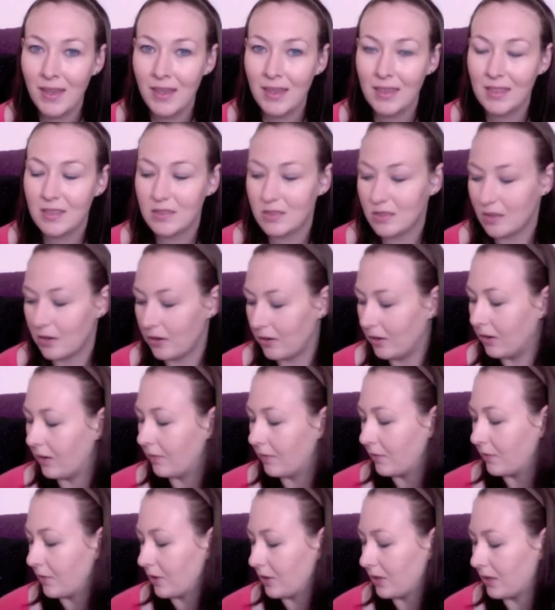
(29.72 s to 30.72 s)
So
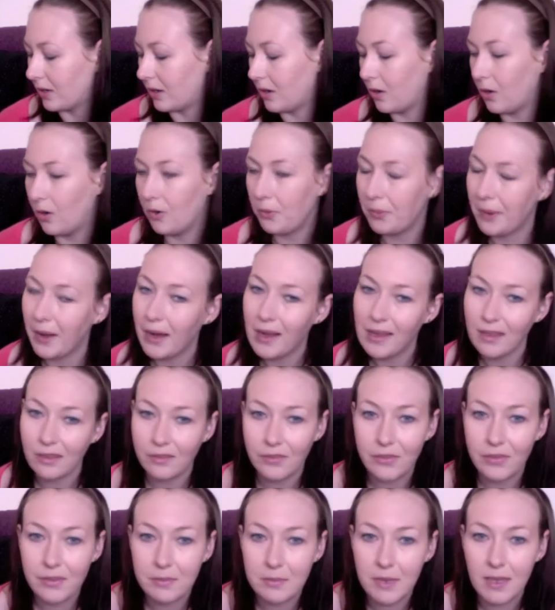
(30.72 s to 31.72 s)
I've got a whole pile of
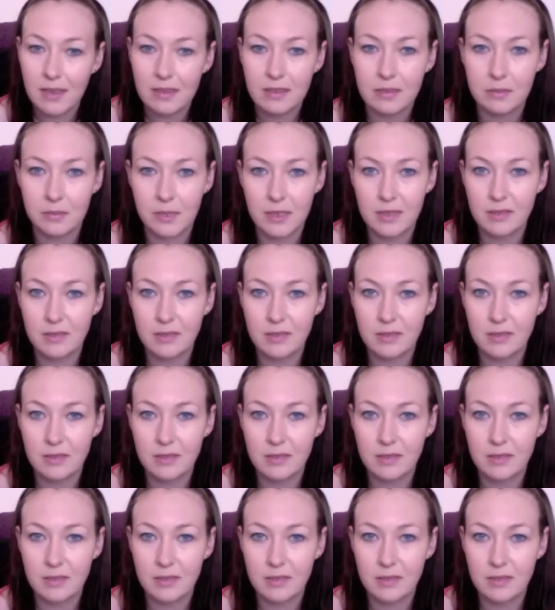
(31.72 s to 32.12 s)
them next to me,